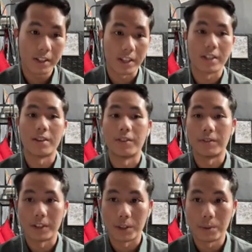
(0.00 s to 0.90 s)
Section
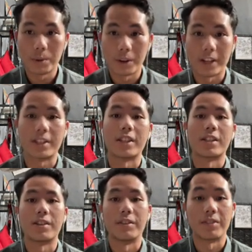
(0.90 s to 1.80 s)
52, and
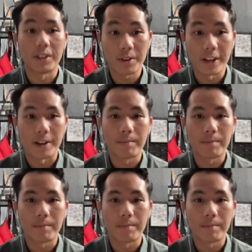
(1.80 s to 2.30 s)
Section 53.